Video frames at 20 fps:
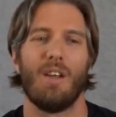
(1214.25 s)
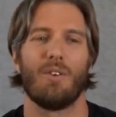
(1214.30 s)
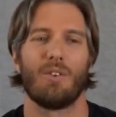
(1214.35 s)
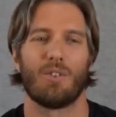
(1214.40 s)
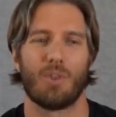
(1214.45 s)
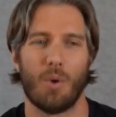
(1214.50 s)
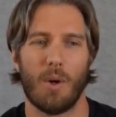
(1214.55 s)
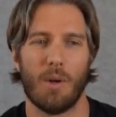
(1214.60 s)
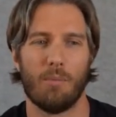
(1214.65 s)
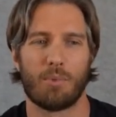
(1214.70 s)

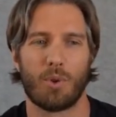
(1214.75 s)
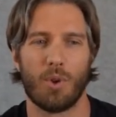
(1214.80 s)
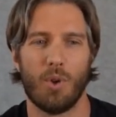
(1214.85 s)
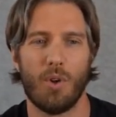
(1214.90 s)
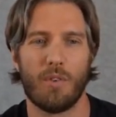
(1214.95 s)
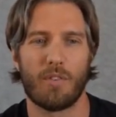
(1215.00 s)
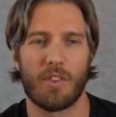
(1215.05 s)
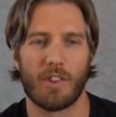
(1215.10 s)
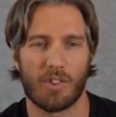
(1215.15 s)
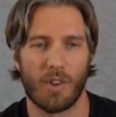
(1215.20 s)
to
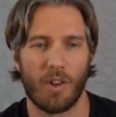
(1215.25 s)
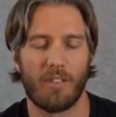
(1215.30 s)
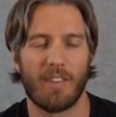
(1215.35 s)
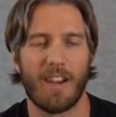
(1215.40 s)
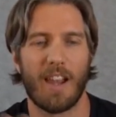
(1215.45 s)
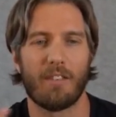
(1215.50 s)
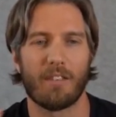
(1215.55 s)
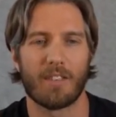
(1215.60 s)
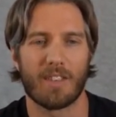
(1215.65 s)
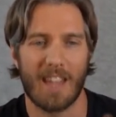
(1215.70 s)
improve the sort of
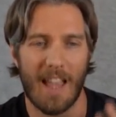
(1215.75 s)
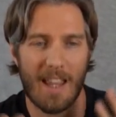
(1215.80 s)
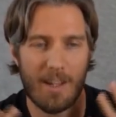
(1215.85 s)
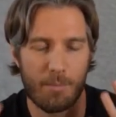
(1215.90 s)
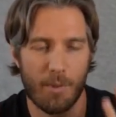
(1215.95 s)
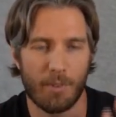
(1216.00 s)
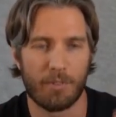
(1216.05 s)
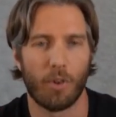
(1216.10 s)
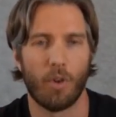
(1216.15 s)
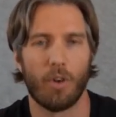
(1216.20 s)
level of gain
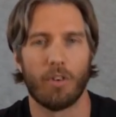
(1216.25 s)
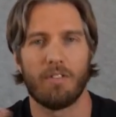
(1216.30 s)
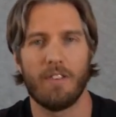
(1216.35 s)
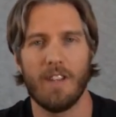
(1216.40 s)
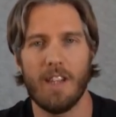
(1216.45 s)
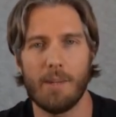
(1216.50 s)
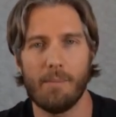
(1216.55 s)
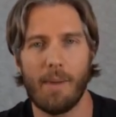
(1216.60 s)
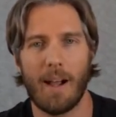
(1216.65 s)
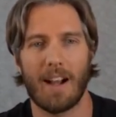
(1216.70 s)
before
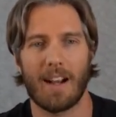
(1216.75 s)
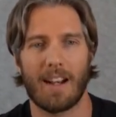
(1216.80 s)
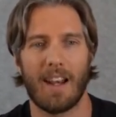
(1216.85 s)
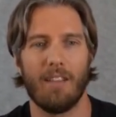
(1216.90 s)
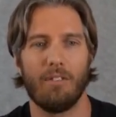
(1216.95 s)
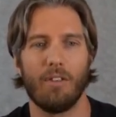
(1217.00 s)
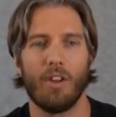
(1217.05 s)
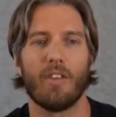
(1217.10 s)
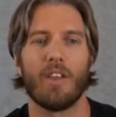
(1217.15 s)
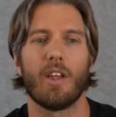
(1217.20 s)
feedback level,